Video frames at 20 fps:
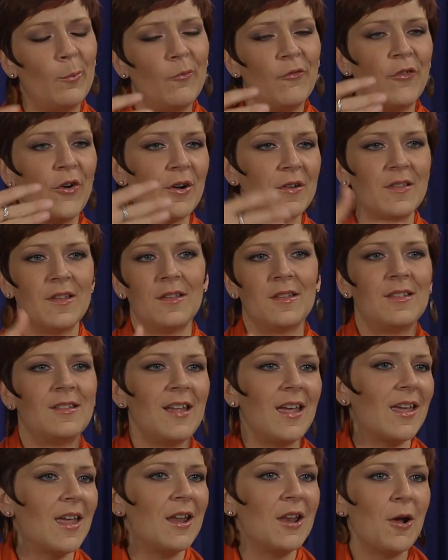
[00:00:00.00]
versus
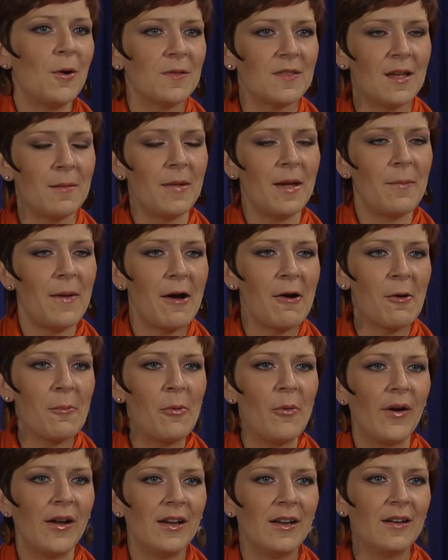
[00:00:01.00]
taking notes on my
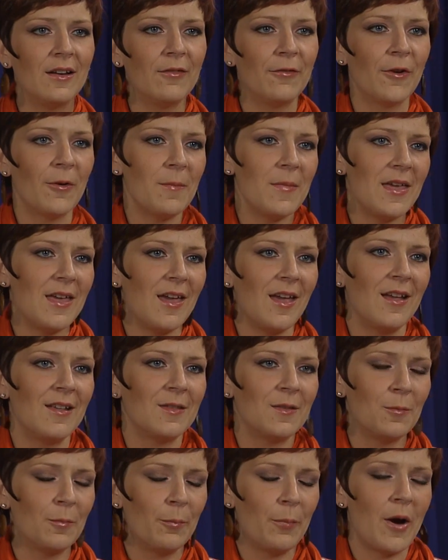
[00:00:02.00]
PowerPoint, for me,
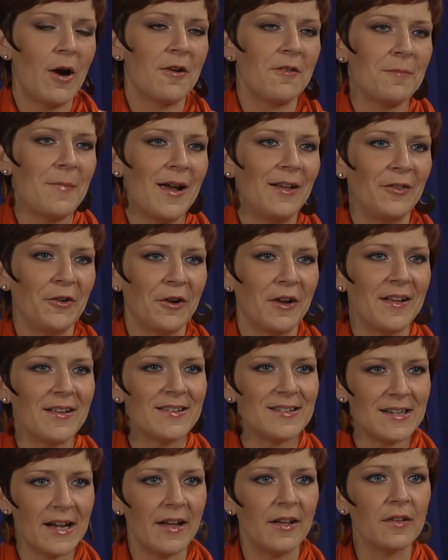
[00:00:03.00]
is part of my learning
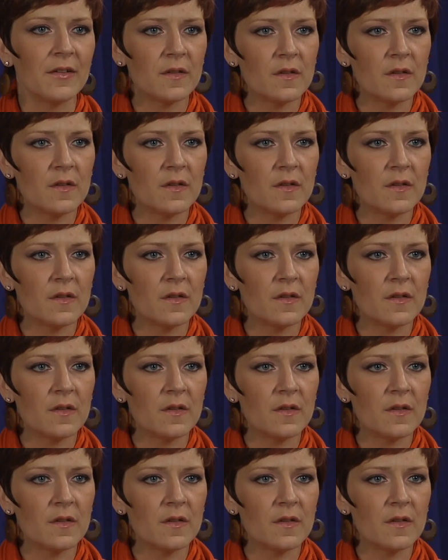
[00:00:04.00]
style.